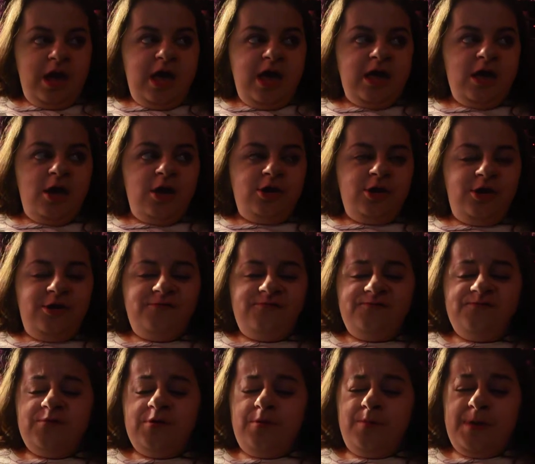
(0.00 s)
I got her
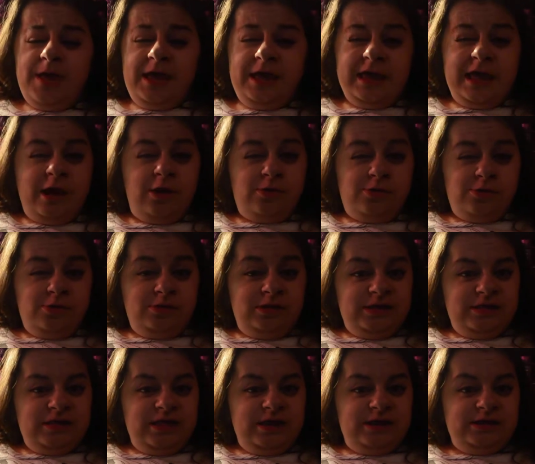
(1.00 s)
from a
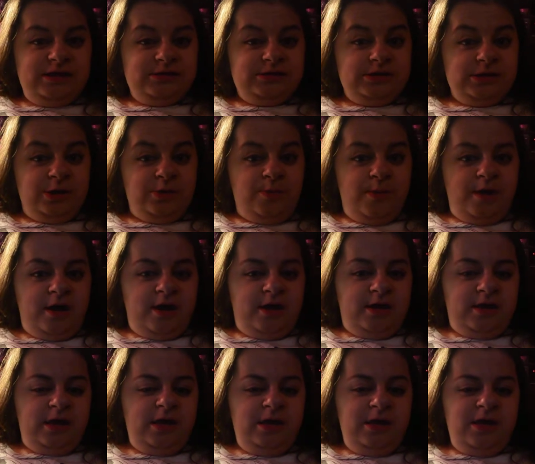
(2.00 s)
elderly lady
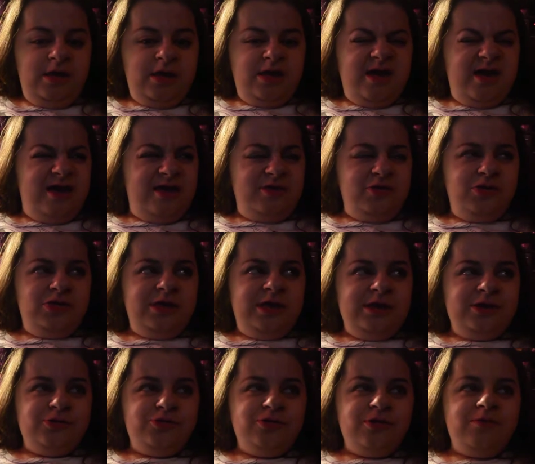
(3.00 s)
nearby. I actually
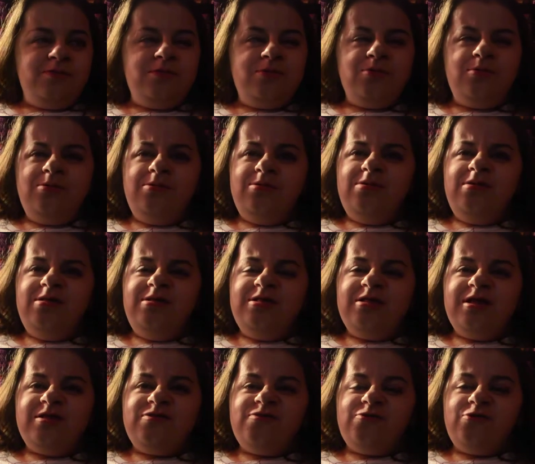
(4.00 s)
had to travel, what was
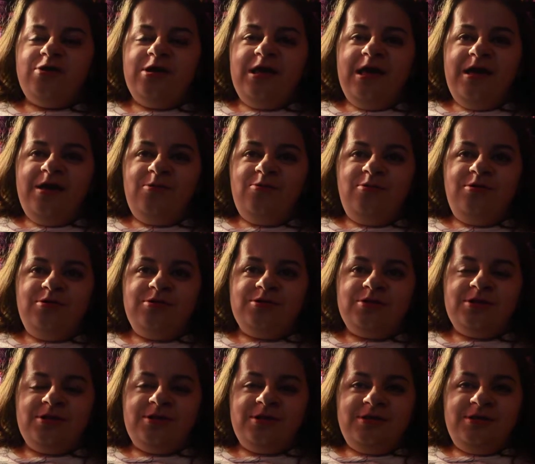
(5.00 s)
that, three
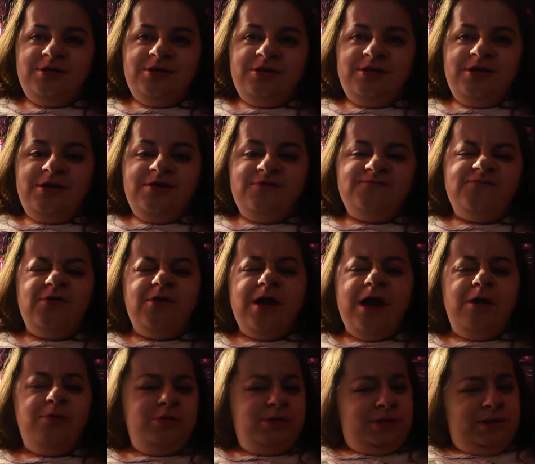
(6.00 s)
hours? Four. Four
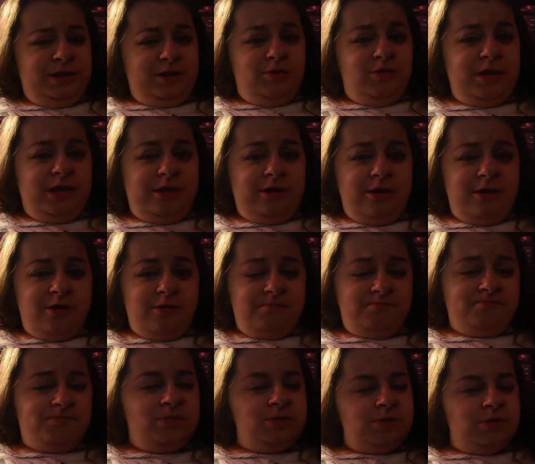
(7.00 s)
hours to get
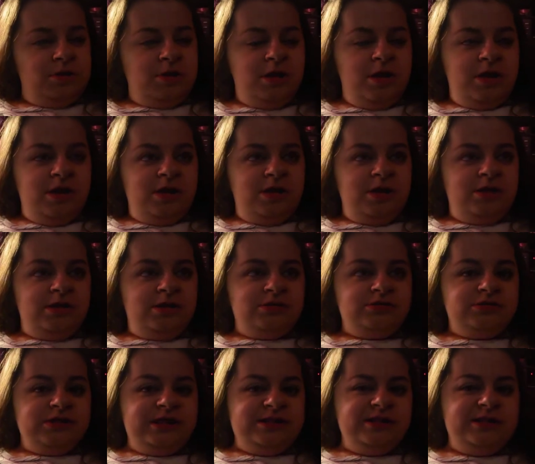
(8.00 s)
her.
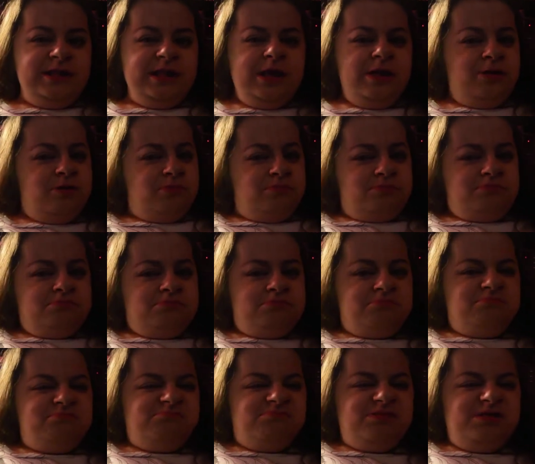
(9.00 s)
That's near,
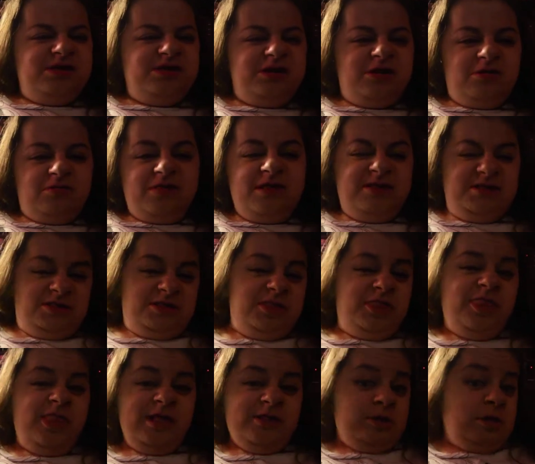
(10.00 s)
you know, that's,
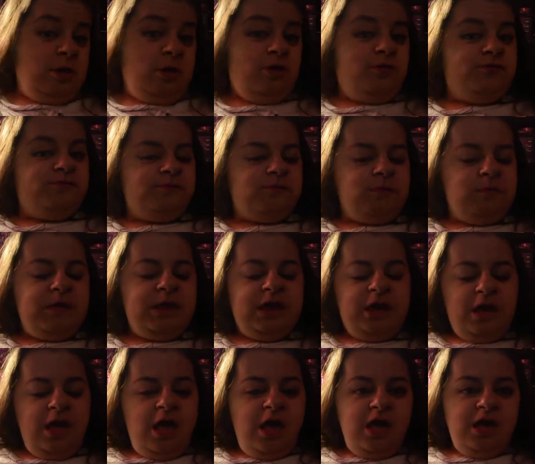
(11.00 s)
that's close for
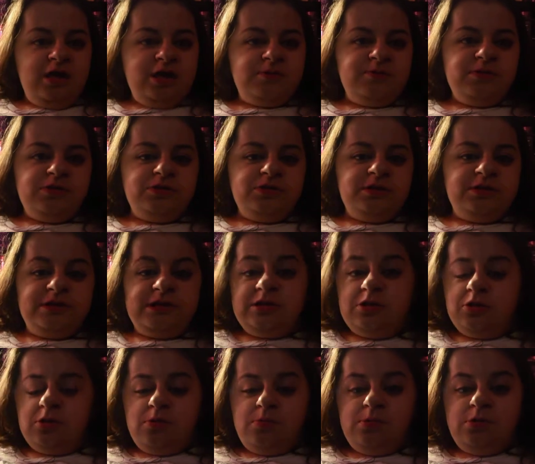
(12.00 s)
me. Especially
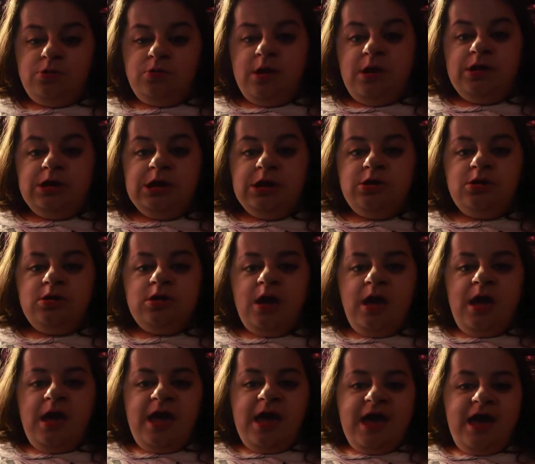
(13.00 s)
since no one around here
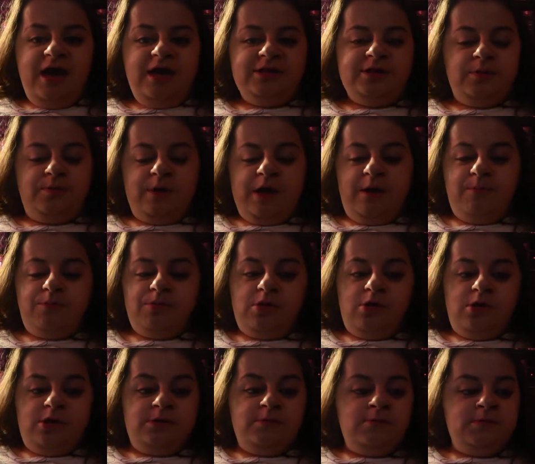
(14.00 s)
has a
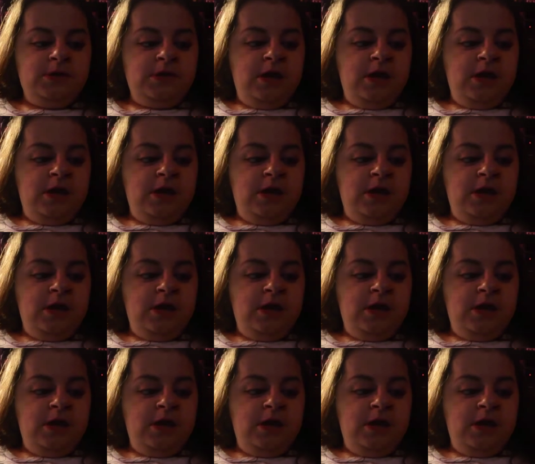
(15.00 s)
Papillon.